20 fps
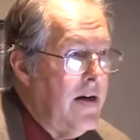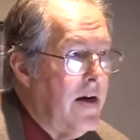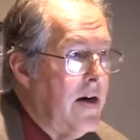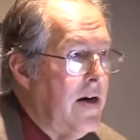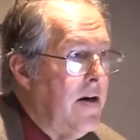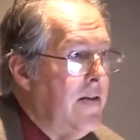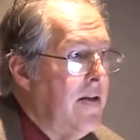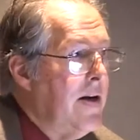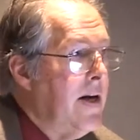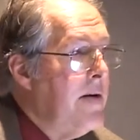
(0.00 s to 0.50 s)

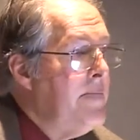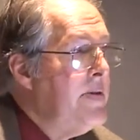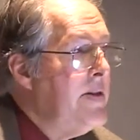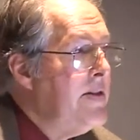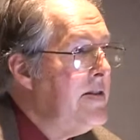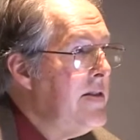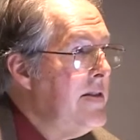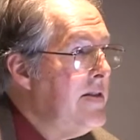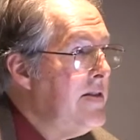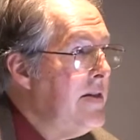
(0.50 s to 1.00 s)
the
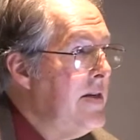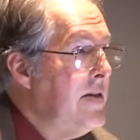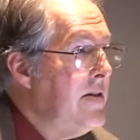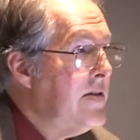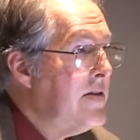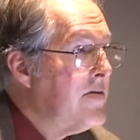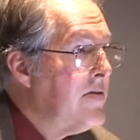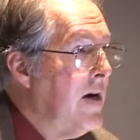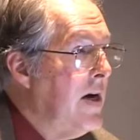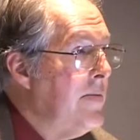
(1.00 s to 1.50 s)
Ipcc
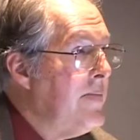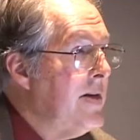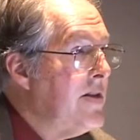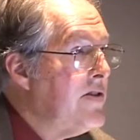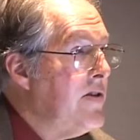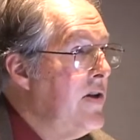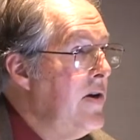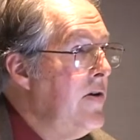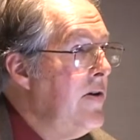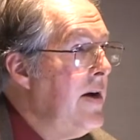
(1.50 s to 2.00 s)
described
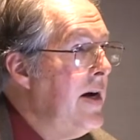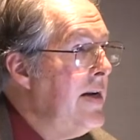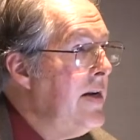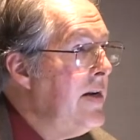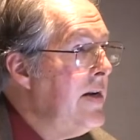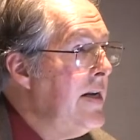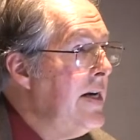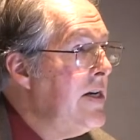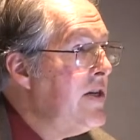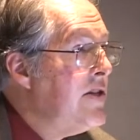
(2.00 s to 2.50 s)
as the
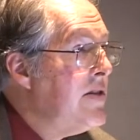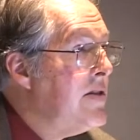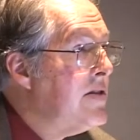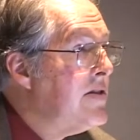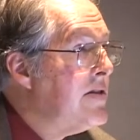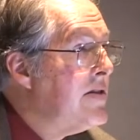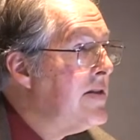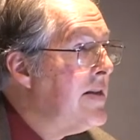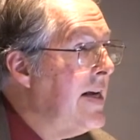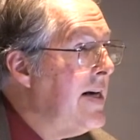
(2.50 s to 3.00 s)
United
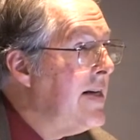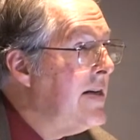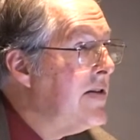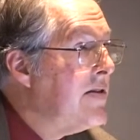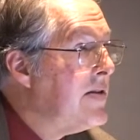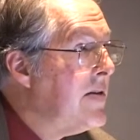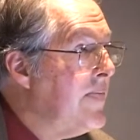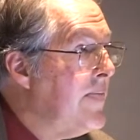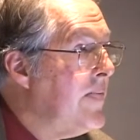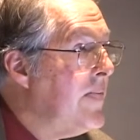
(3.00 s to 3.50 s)
Nations
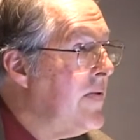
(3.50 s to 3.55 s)
says.